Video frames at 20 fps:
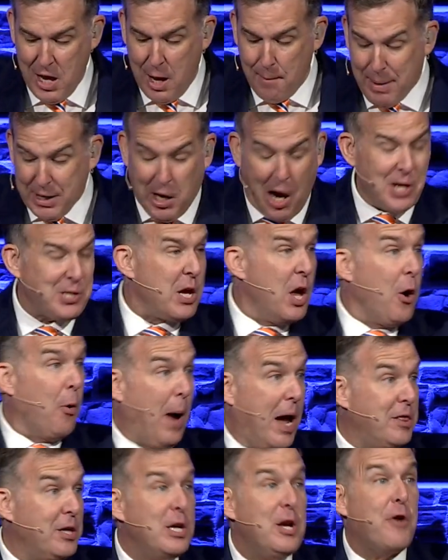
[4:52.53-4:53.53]
Because
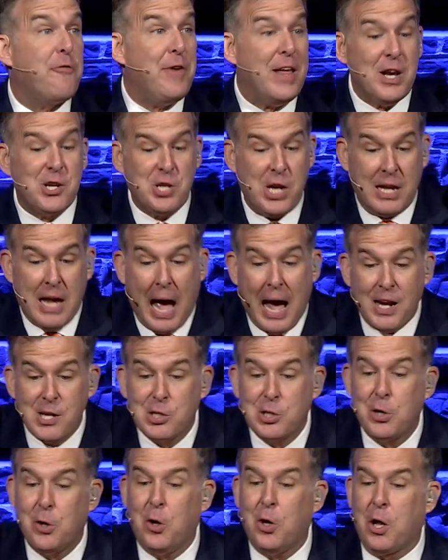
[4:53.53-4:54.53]
whether you're finishing high
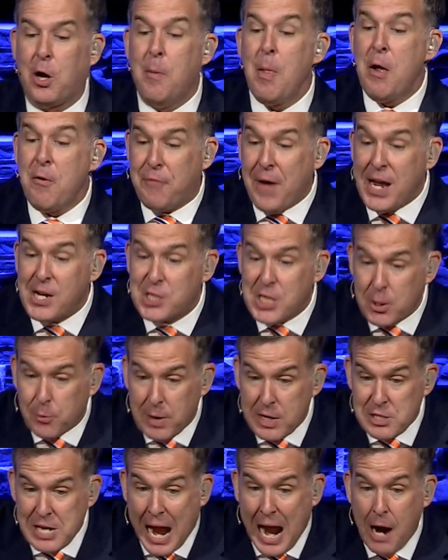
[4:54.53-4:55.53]
school or facing
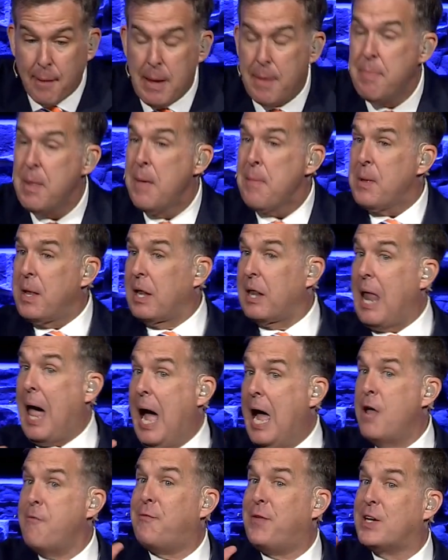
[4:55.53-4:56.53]
retirement,
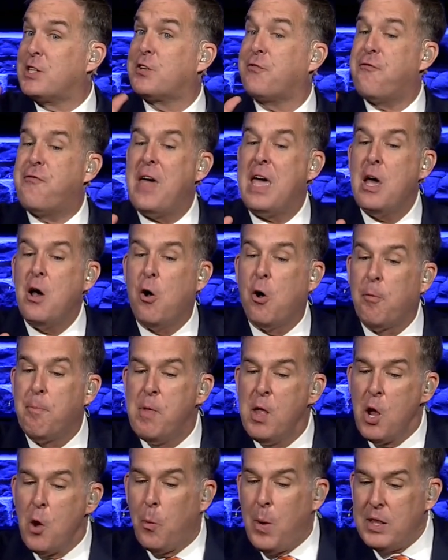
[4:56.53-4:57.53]
life is filled
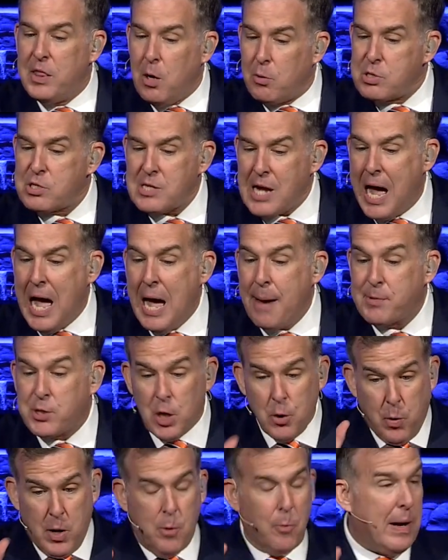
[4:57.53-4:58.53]
with those times
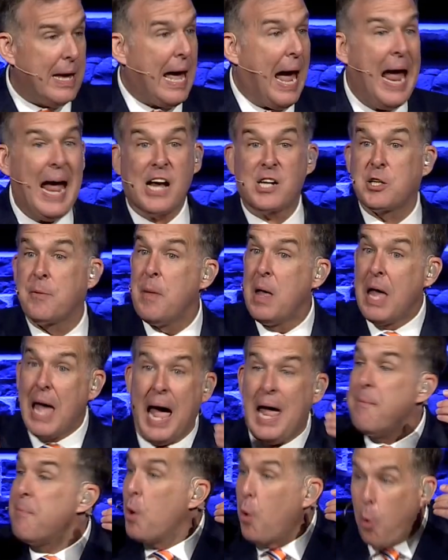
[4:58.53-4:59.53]
when we ask,
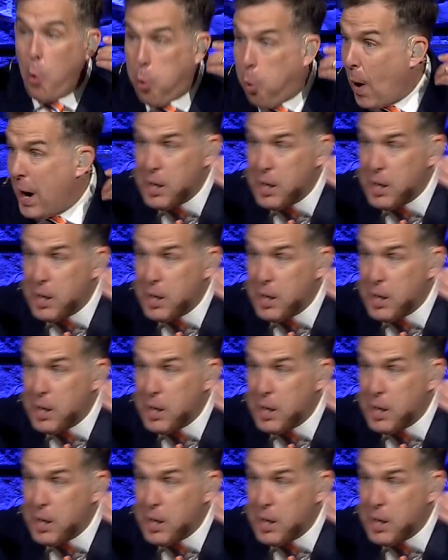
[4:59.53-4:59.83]
hey, where